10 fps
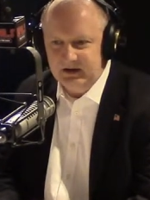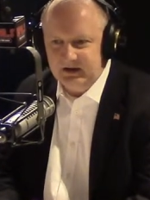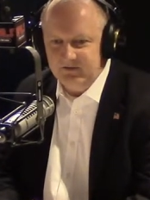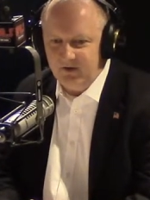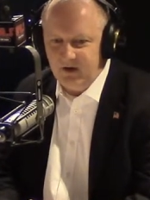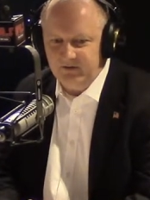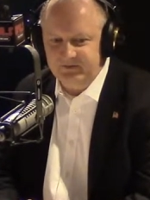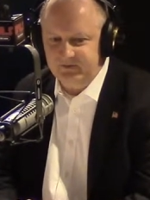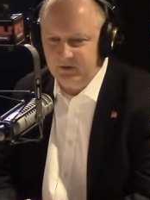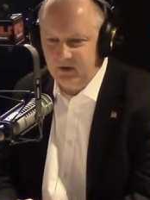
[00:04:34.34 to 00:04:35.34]

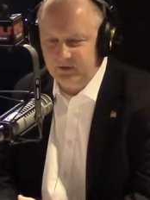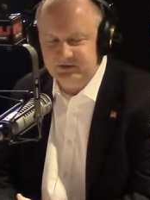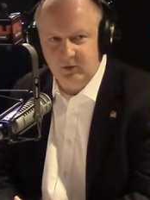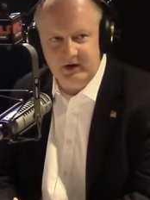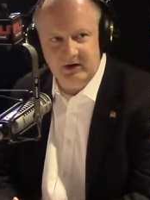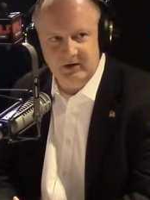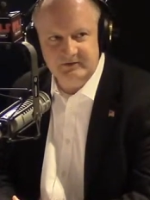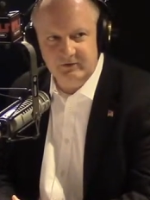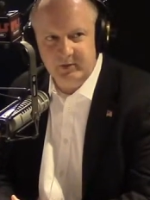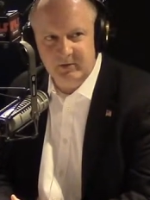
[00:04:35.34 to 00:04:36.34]
involved for almost 20
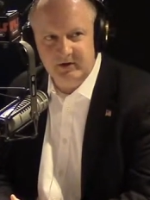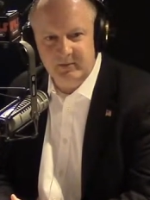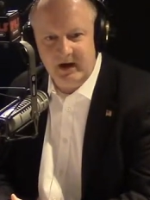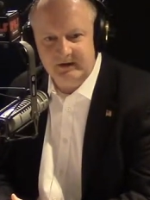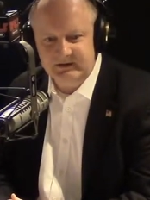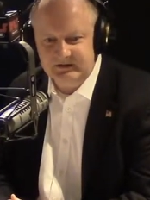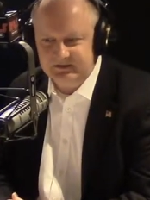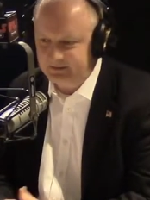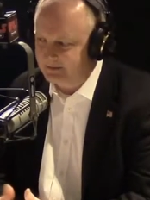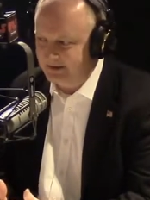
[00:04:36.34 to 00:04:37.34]
years in Republican politics,
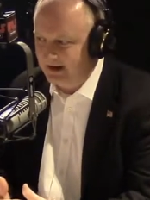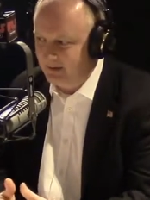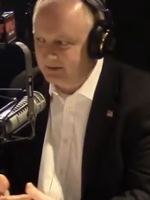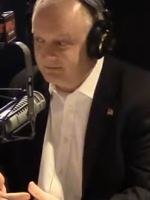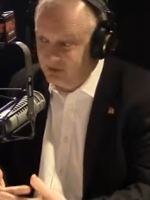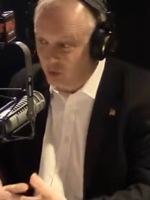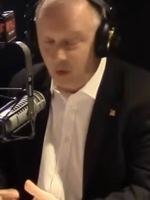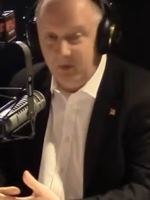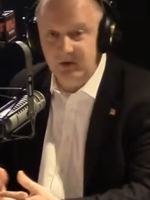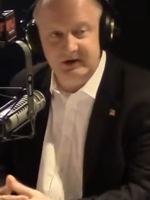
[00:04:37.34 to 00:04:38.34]
and, and I'm a
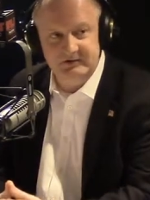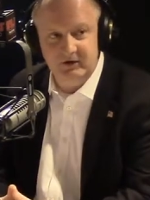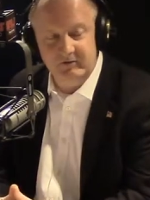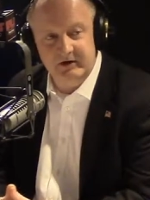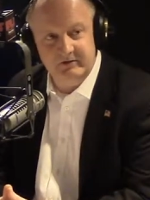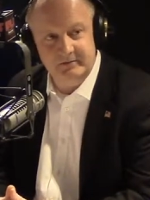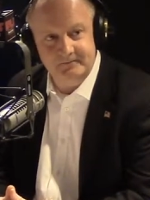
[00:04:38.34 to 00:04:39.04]
normal conservative.